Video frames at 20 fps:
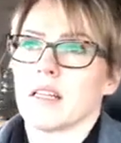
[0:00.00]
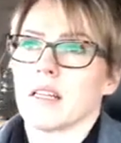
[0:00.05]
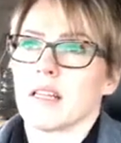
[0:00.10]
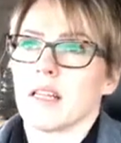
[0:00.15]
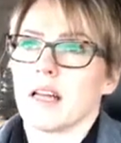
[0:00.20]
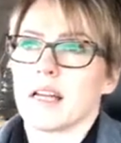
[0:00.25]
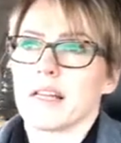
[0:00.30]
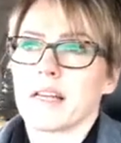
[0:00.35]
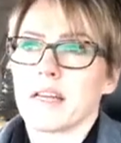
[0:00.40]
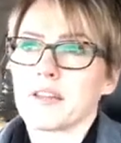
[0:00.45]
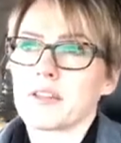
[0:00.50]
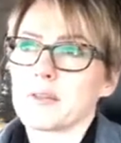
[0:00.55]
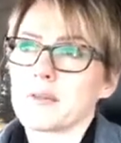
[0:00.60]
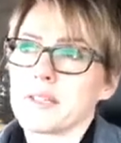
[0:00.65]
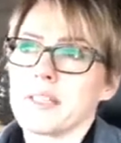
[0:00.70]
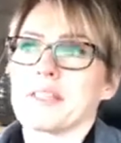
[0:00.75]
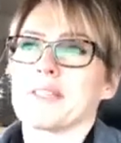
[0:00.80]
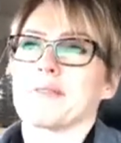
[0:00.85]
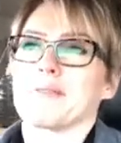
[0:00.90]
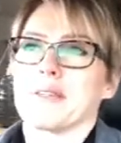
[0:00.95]
Another
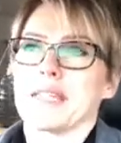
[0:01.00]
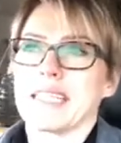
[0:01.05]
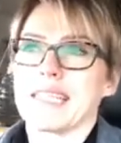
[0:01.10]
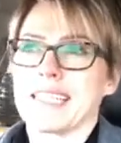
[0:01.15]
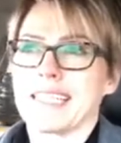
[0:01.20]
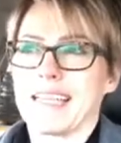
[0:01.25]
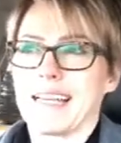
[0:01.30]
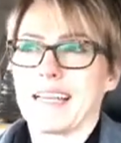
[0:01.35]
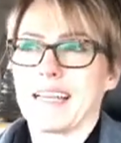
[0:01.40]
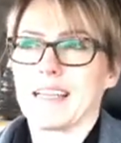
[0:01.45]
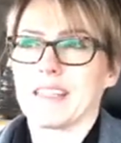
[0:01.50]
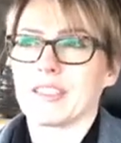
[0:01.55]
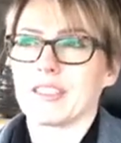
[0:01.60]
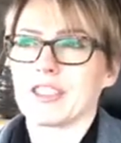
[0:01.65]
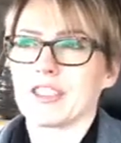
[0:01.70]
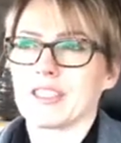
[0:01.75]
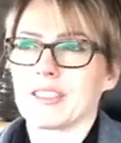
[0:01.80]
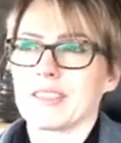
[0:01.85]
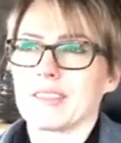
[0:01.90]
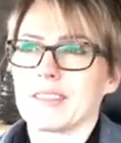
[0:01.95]
reason we
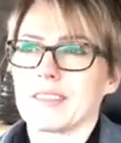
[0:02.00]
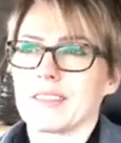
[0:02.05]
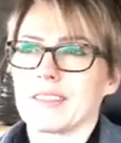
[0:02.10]
stage,